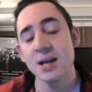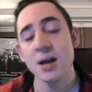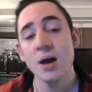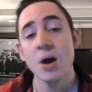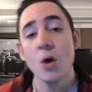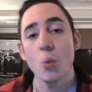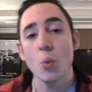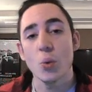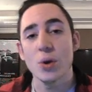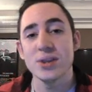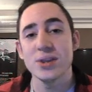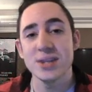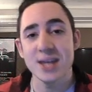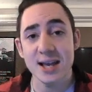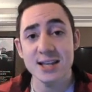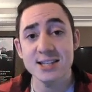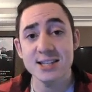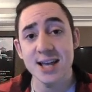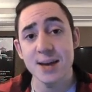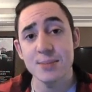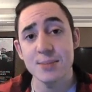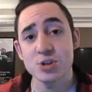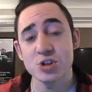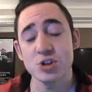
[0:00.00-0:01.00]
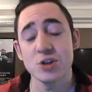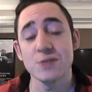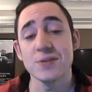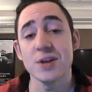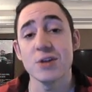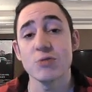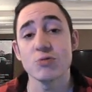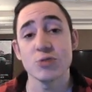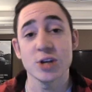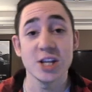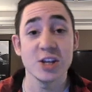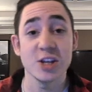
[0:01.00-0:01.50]
with the exception of they're
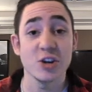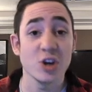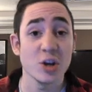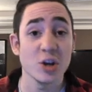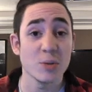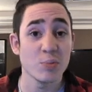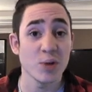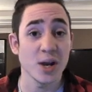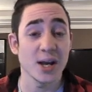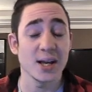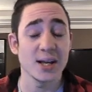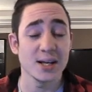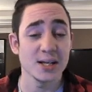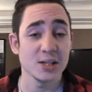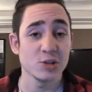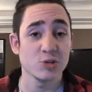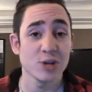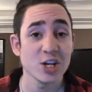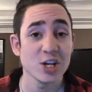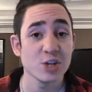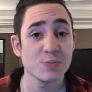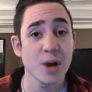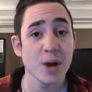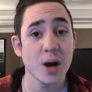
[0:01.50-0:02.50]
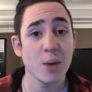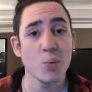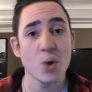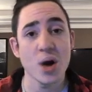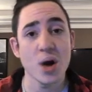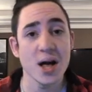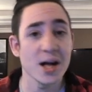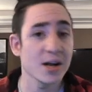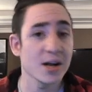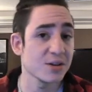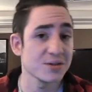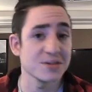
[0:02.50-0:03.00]
really good at breaking trench barbed wire
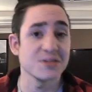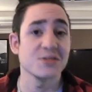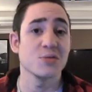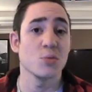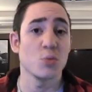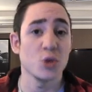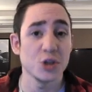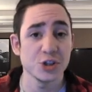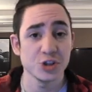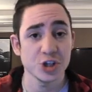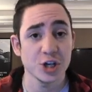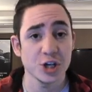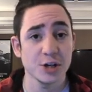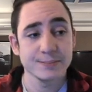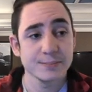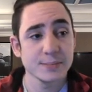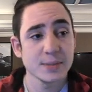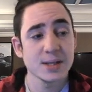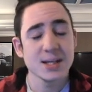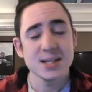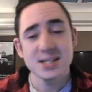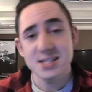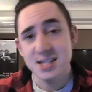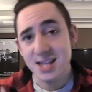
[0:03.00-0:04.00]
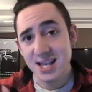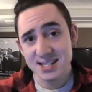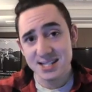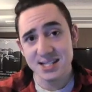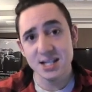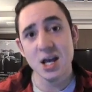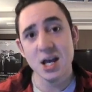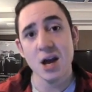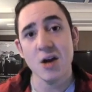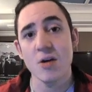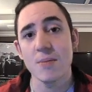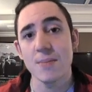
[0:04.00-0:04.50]
because it's a one-shot. So that's the
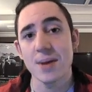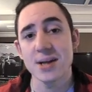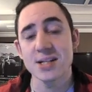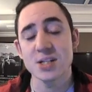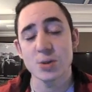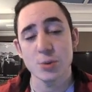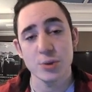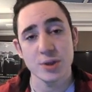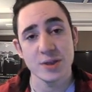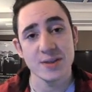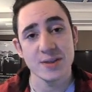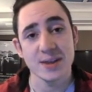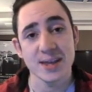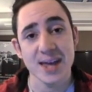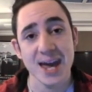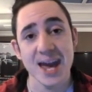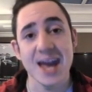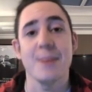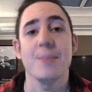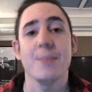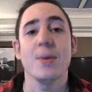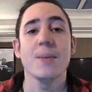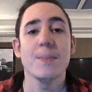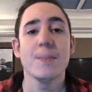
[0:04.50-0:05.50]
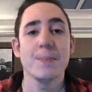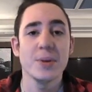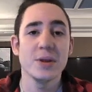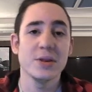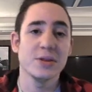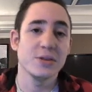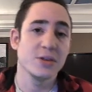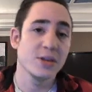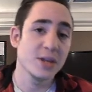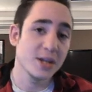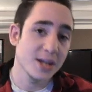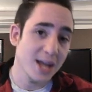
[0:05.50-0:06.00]
current meta within the game. But
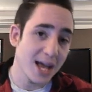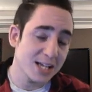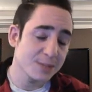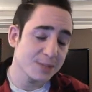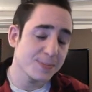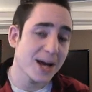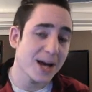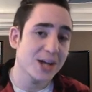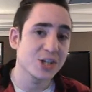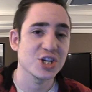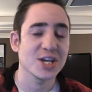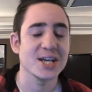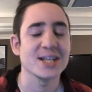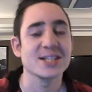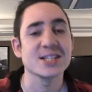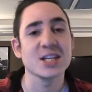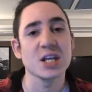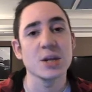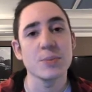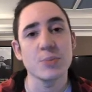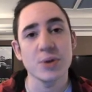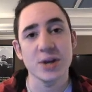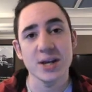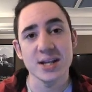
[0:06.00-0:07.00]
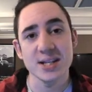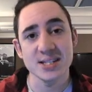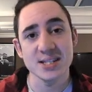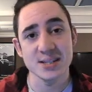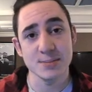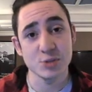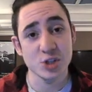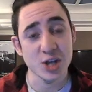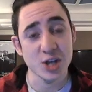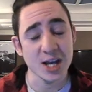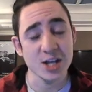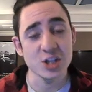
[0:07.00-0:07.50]
the next patch is going to bring in some
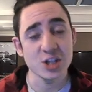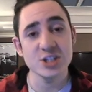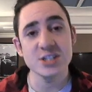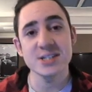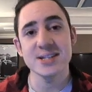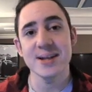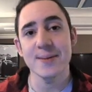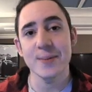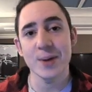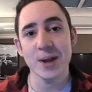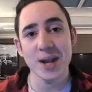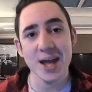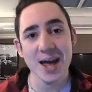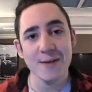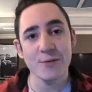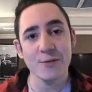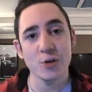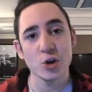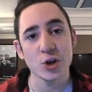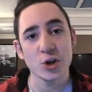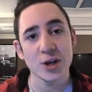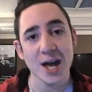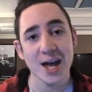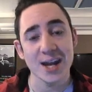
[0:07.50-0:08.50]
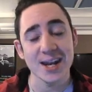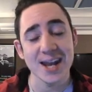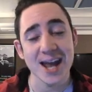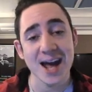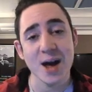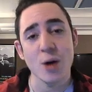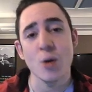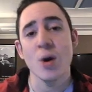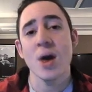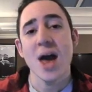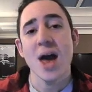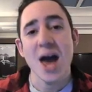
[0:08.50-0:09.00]
changes that we're going to have a look at now.
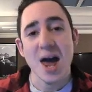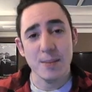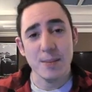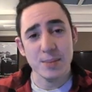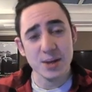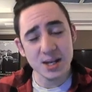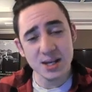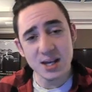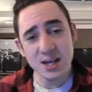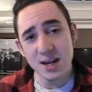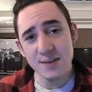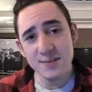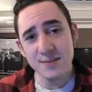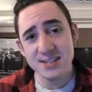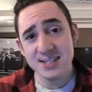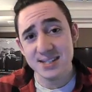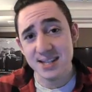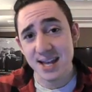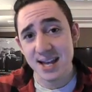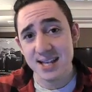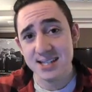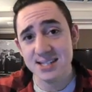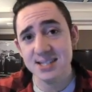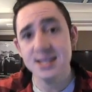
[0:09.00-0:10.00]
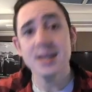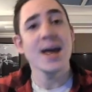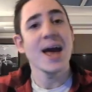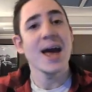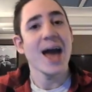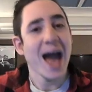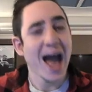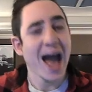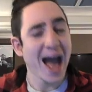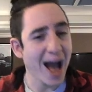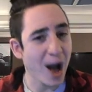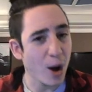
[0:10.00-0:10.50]
And I'm going to kind of assess
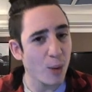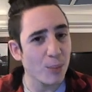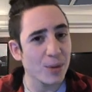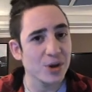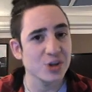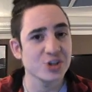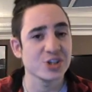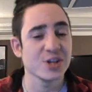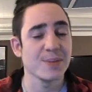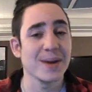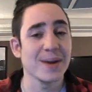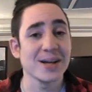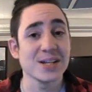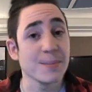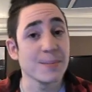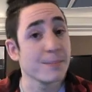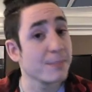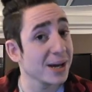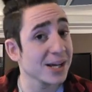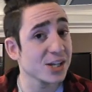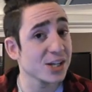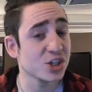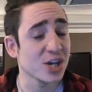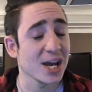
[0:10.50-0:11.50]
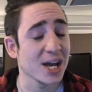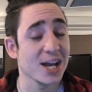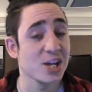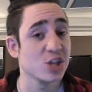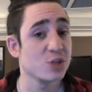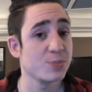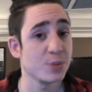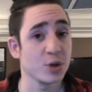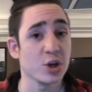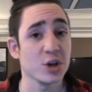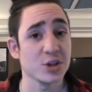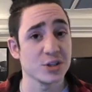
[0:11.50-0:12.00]
how much the meta might change
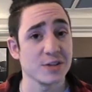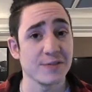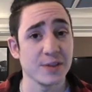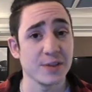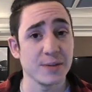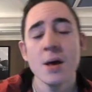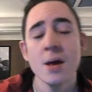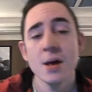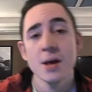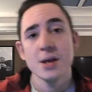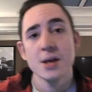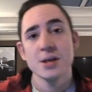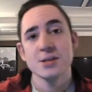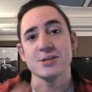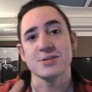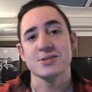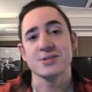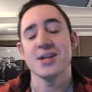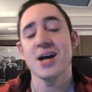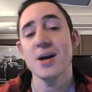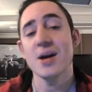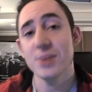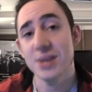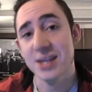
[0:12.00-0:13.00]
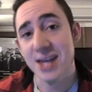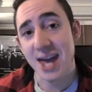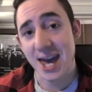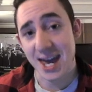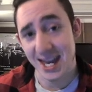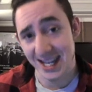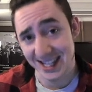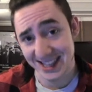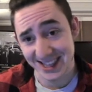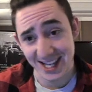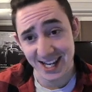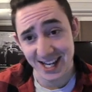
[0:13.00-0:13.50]
because of them. So starting with the
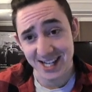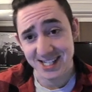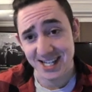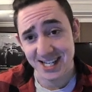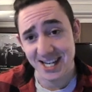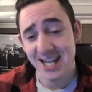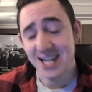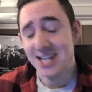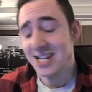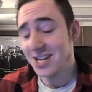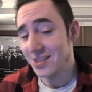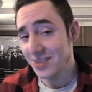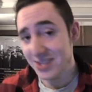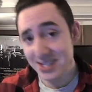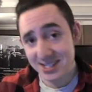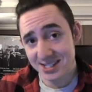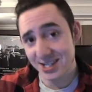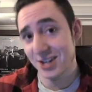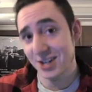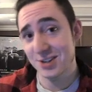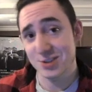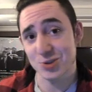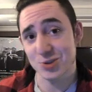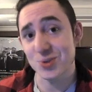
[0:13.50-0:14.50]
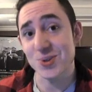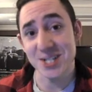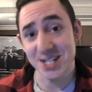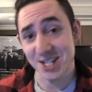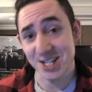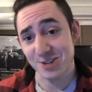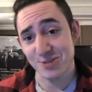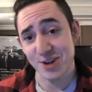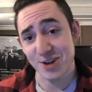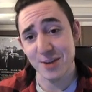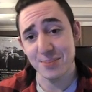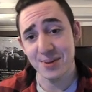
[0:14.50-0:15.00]
K30, now this gun is already in a
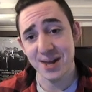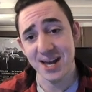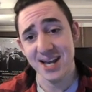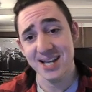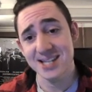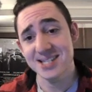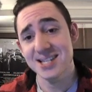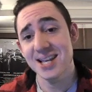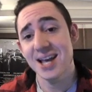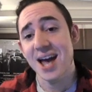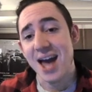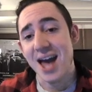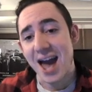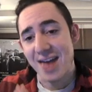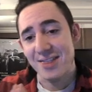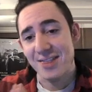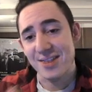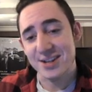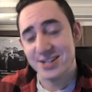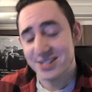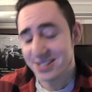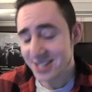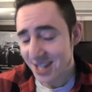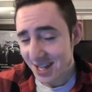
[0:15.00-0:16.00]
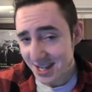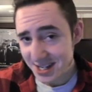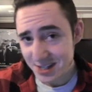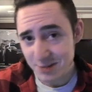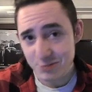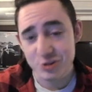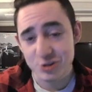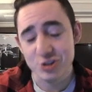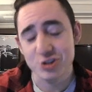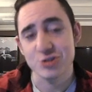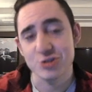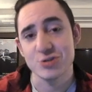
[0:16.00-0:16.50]
great place, and they're deciding to
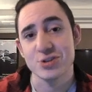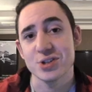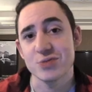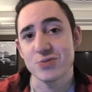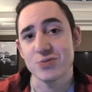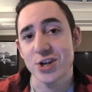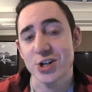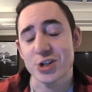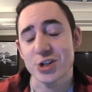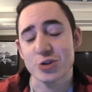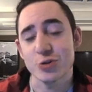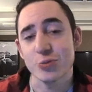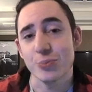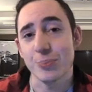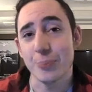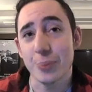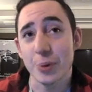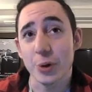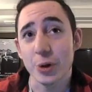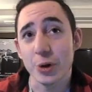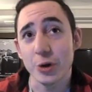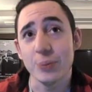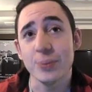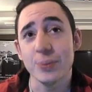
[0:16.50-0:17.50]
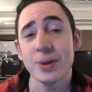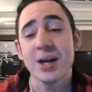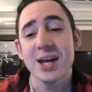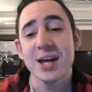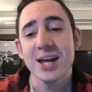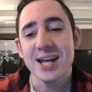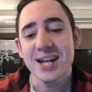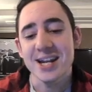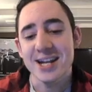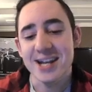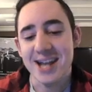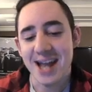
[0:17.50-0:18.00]
reduce the reticle bloom.
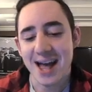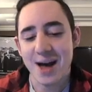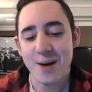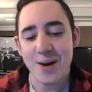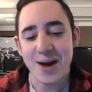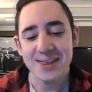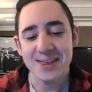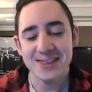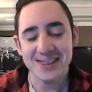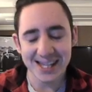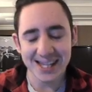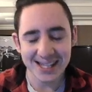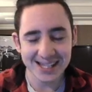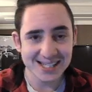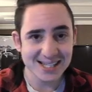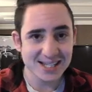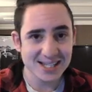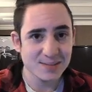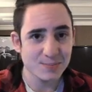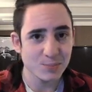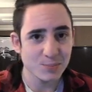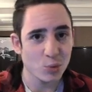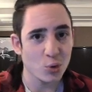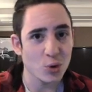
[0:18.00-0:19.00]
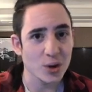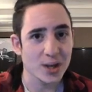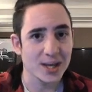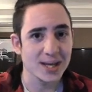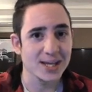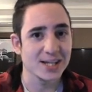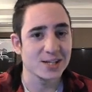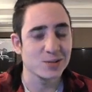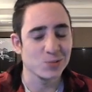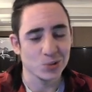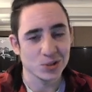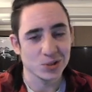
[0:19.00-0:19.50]
Now I think this is more geared
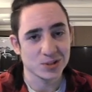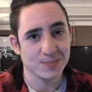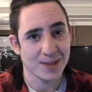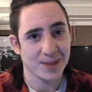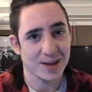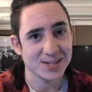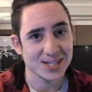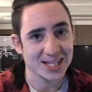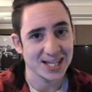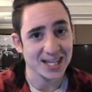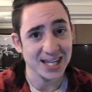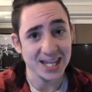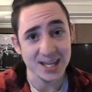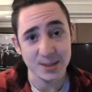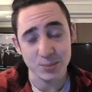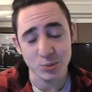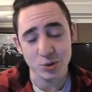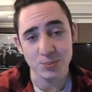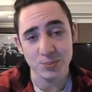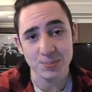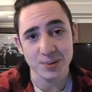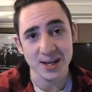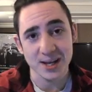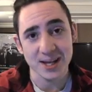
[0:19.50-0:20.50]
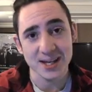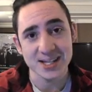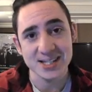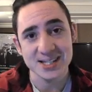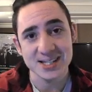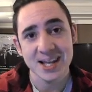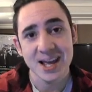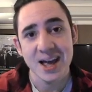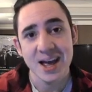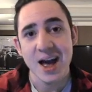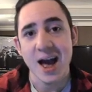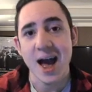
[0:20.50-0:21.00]
toward mouse and keyboard players
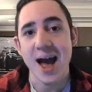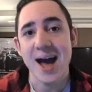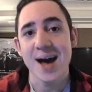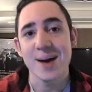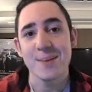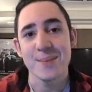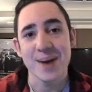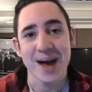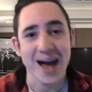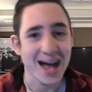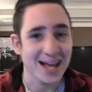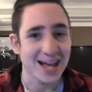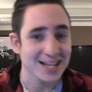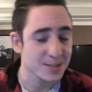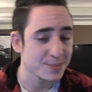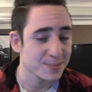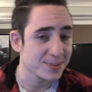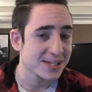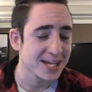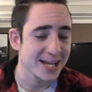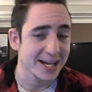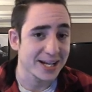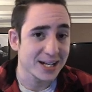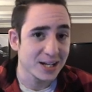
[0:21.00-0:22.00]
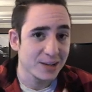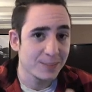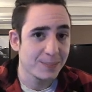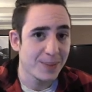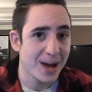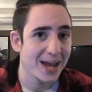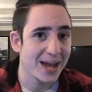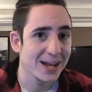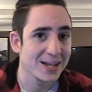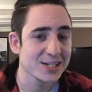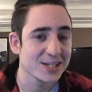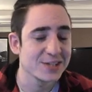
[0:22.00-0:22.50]
as a particular
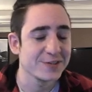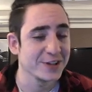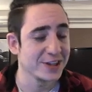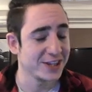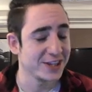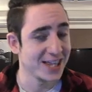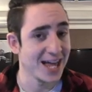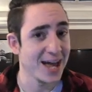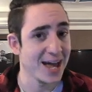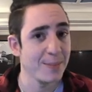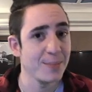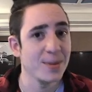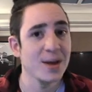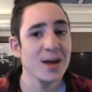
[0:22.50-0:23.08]
balance for them,